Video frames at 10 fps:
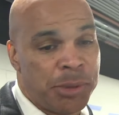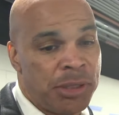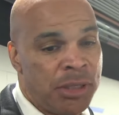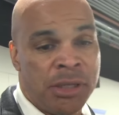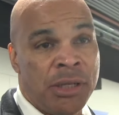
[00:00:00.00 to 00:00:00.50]
But
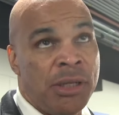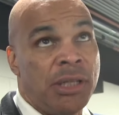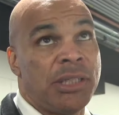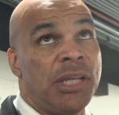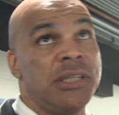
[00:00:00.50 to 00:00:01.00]

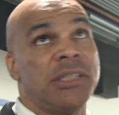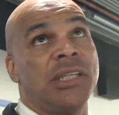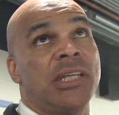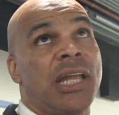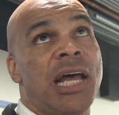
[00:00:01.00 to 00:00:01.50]
until you
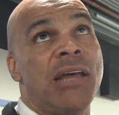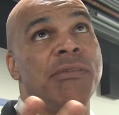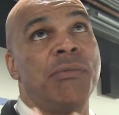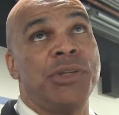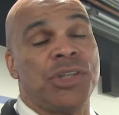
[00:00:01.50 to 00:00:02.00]
see it live
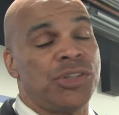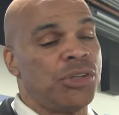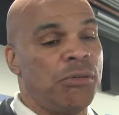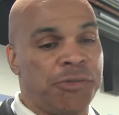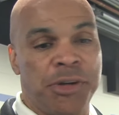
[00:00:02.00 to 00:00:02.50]
and we can
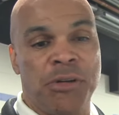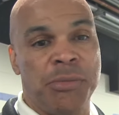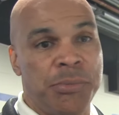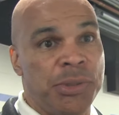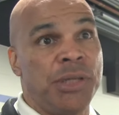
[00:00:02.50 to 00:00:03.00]
show film,
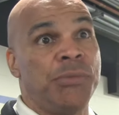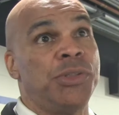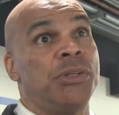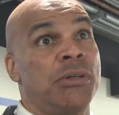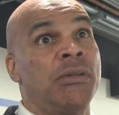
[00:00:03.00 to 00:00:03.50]
but, but then
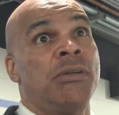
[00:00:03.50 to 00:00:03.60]
when you're